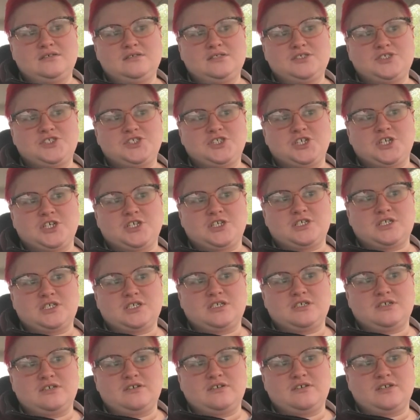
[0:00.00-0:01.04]
shirt
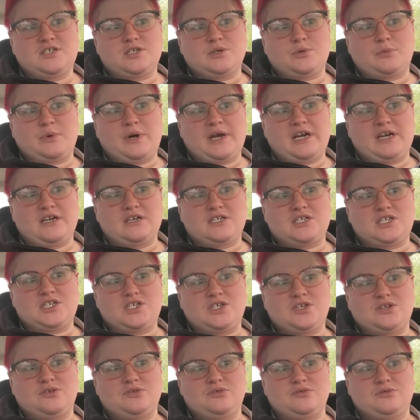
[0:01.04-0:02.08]
to wear
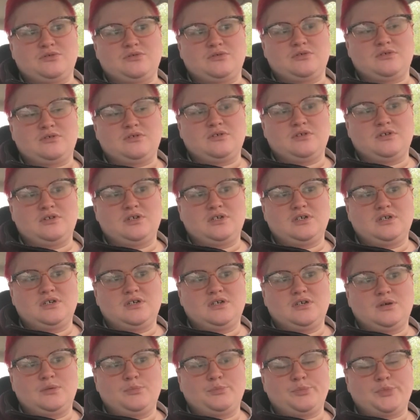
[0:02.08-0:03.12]

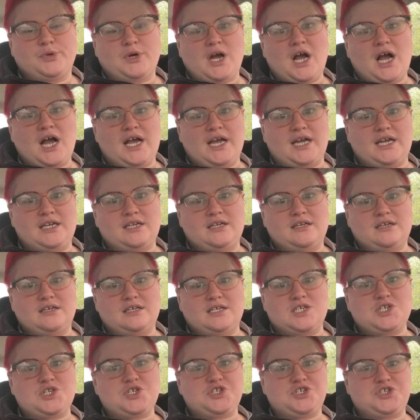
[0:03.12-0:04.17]
to Pride
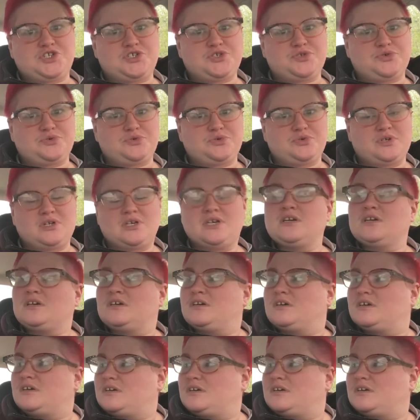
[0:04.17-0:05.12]
in June